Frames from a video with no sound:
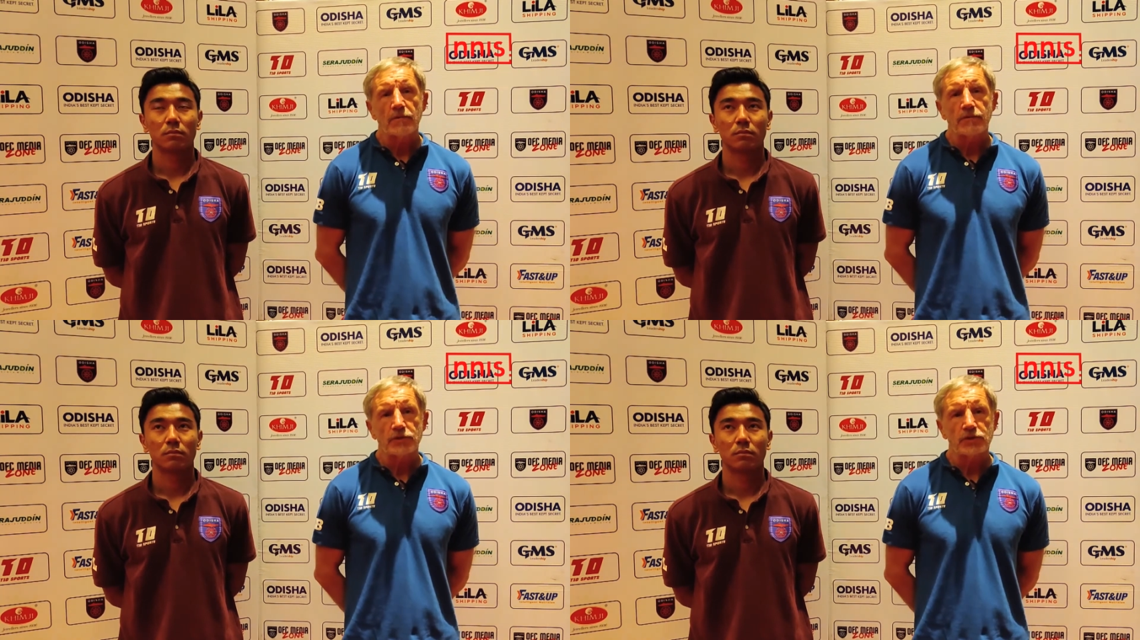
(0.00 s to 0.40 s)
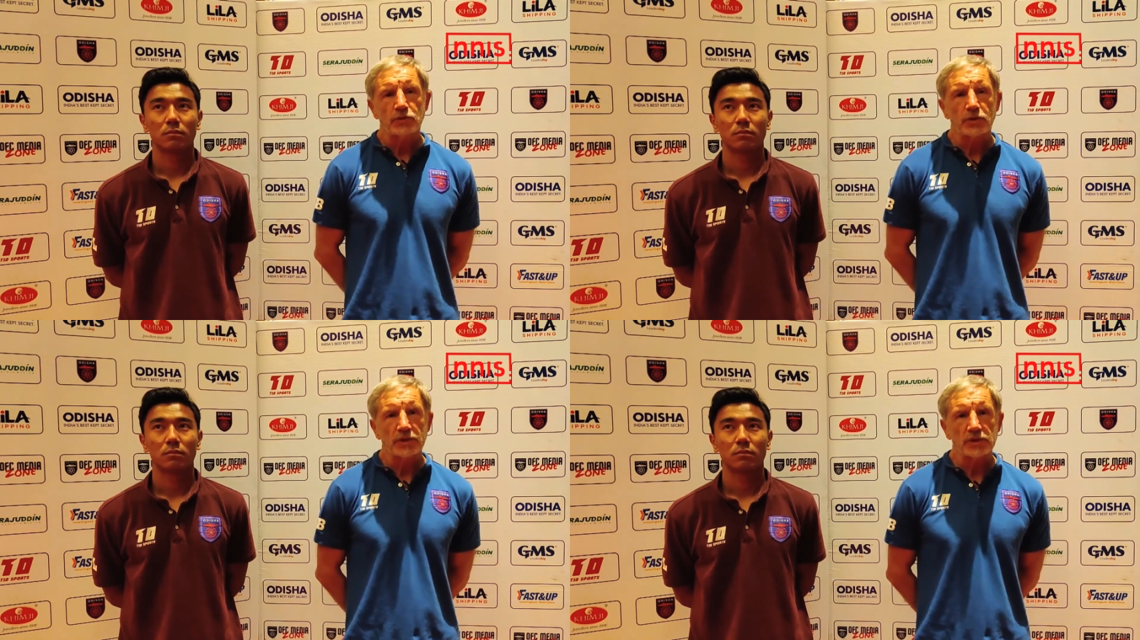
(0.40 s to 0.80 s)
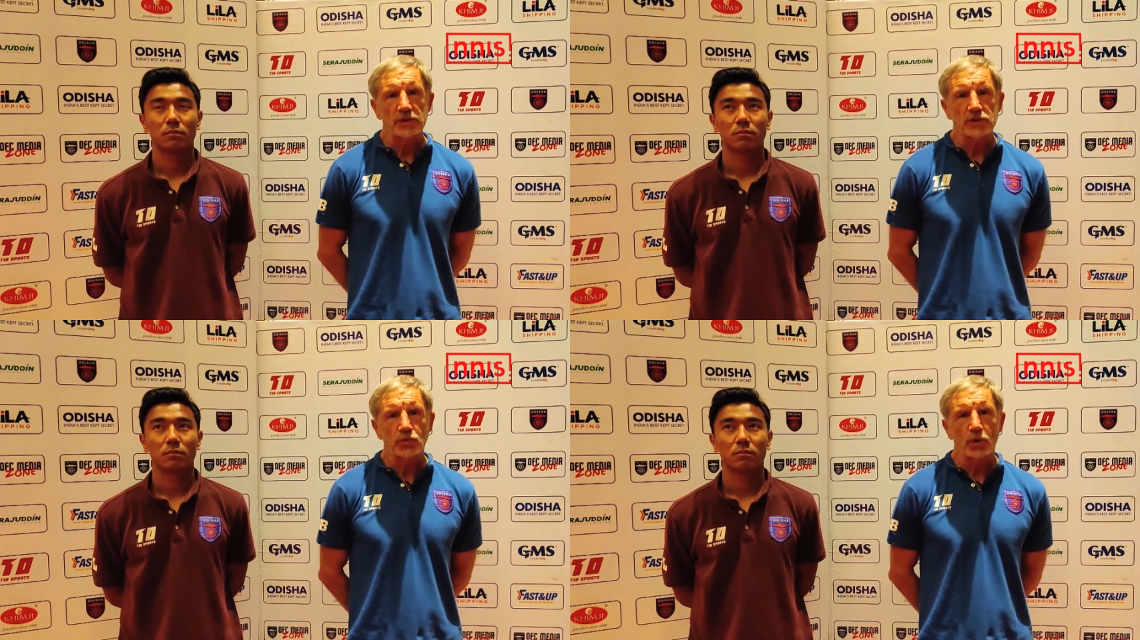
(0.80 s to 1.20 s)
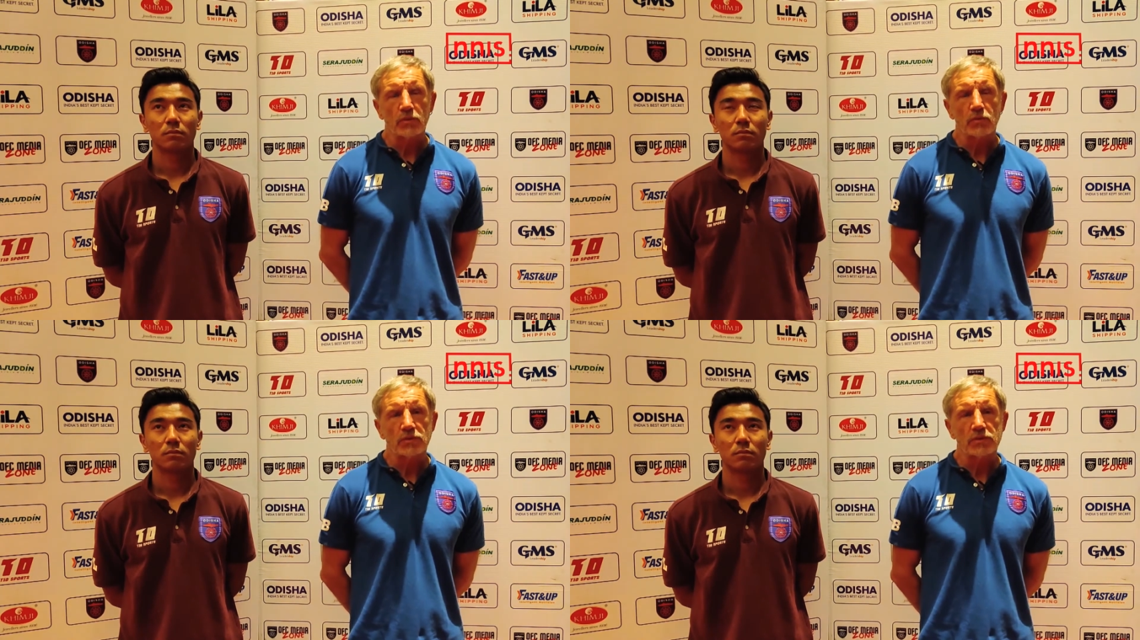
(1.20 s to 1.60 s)
Speaker 1: for two reasons.
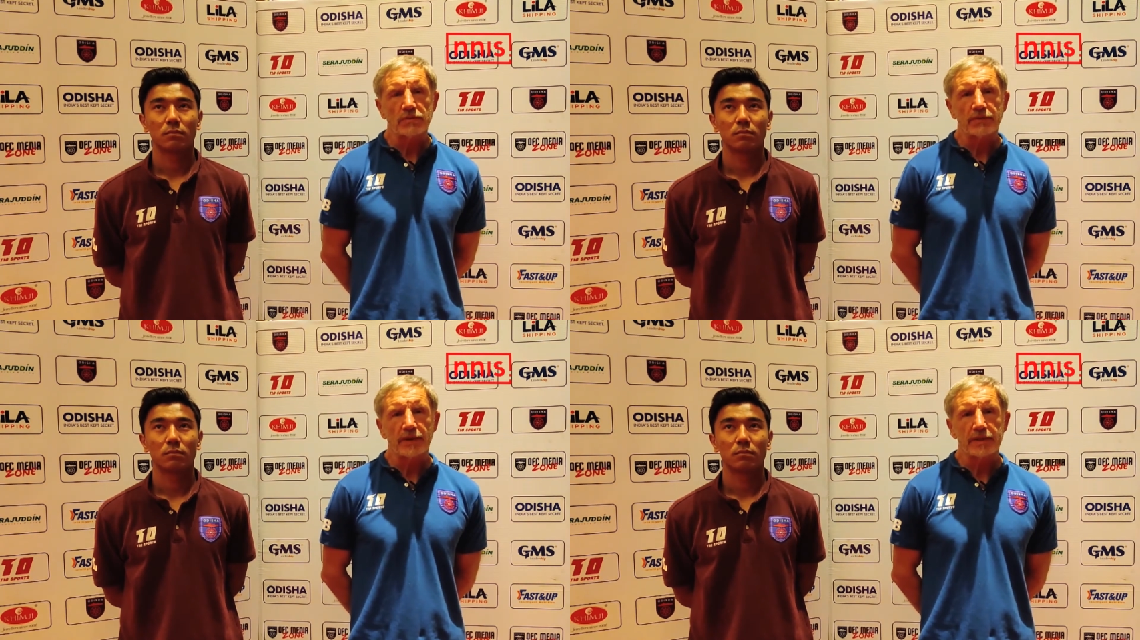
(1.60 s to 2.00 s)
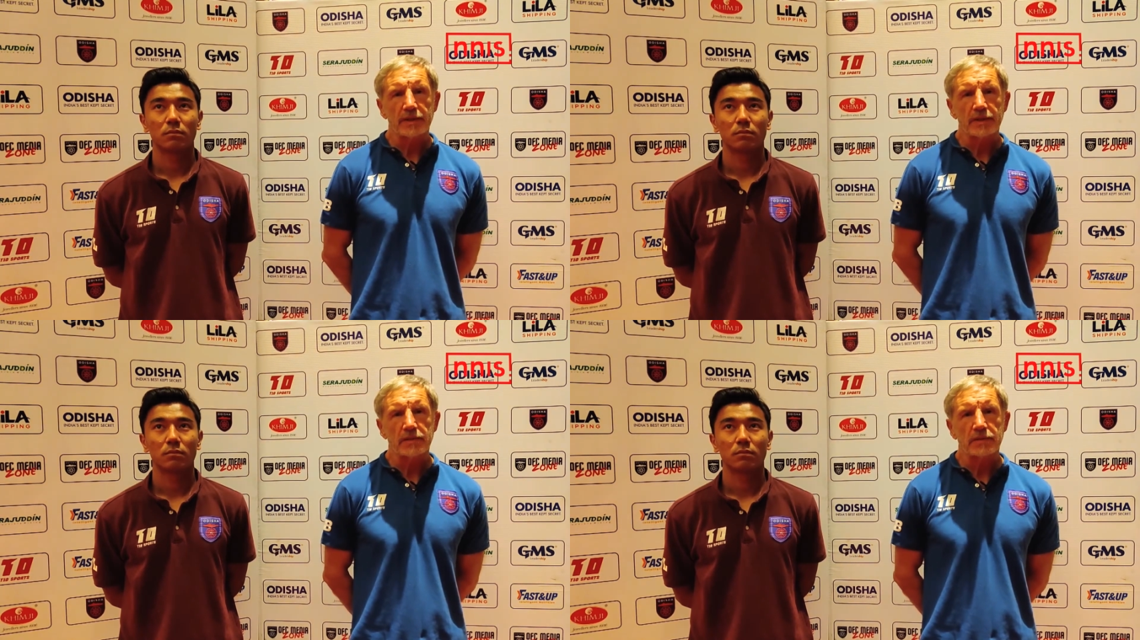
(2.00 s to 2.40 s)
One was the fact that